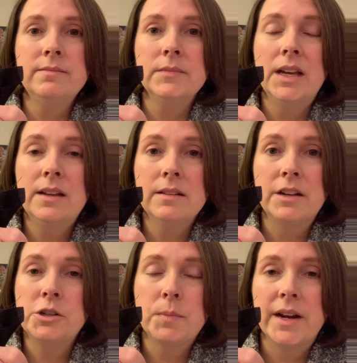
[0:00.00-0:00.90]
and
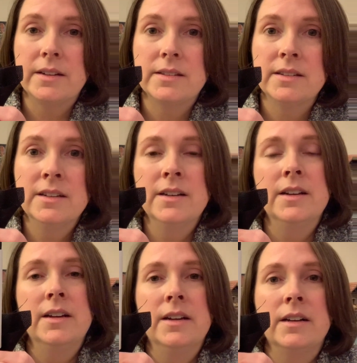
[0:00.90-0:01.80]
lunch breaks
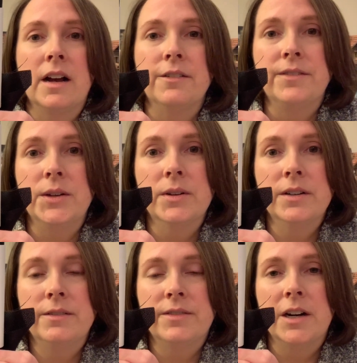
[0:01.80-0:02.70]
got fewer
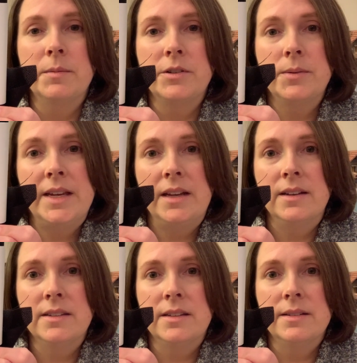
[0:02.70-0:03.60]
and far between
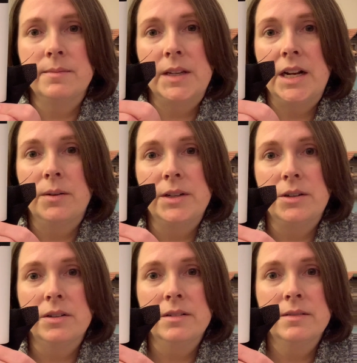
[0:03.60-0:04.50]
because, you know, when
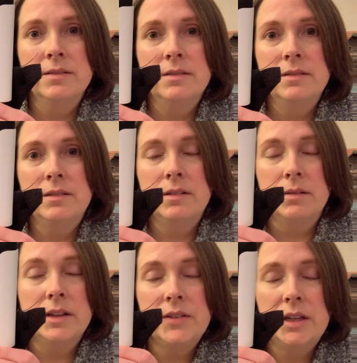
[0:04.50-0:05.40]
you're
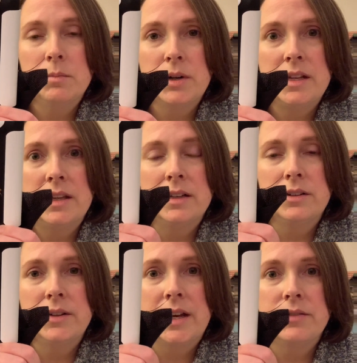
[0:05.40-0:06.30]
living and breathing and
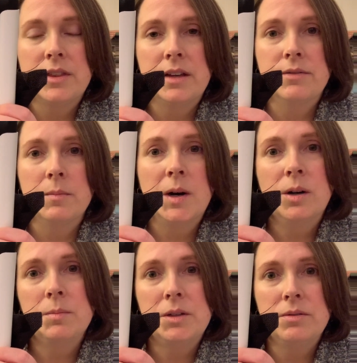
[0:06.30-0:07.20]
doing everything from
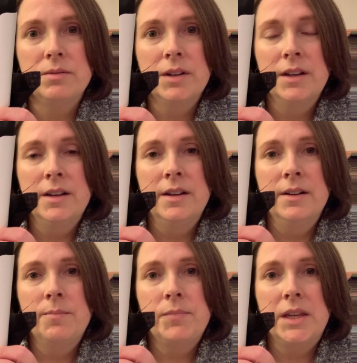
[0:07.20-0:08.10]
home,
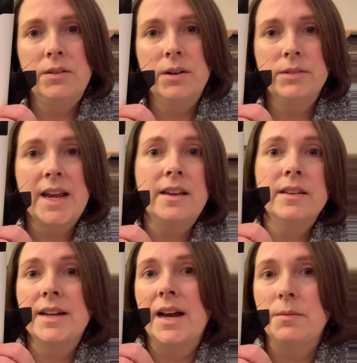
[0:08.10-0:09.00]
you don't take the
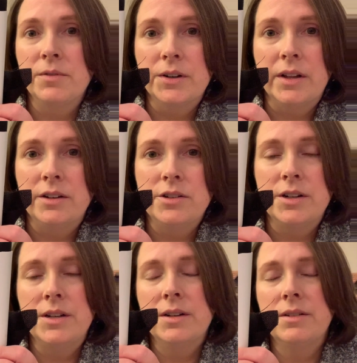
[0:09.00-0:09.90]
time for lunch, or
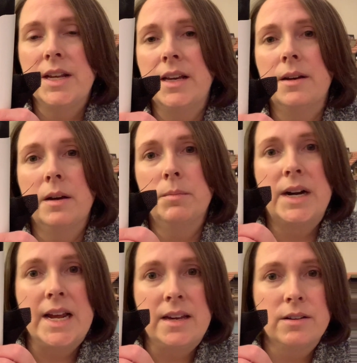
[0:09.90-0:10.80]
you don't take a
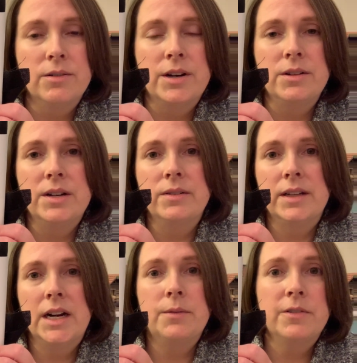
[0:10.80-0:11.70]
break, or you don't
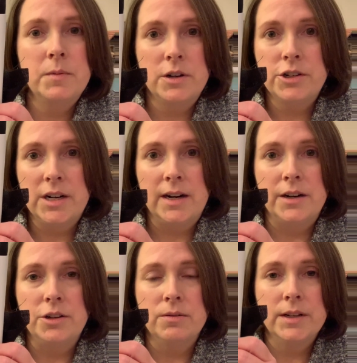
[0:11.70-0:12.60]
get up from your chair
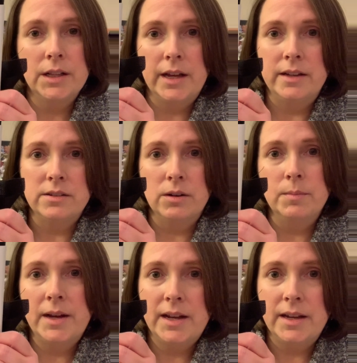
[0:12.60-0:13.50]
and you realize, oh
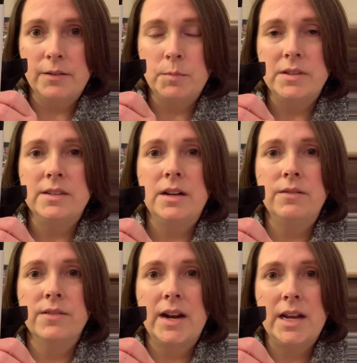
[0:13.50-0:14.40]
my, I've been sitting
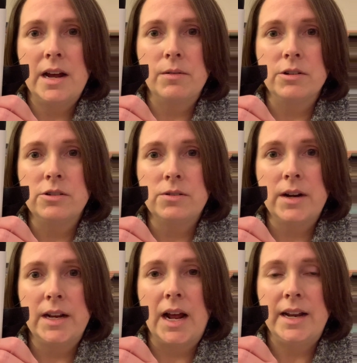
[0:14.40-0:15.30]
for 8 hours
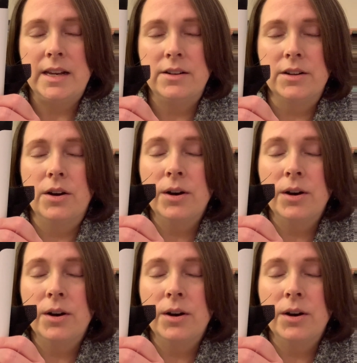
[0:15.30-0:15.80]
straight. I need to go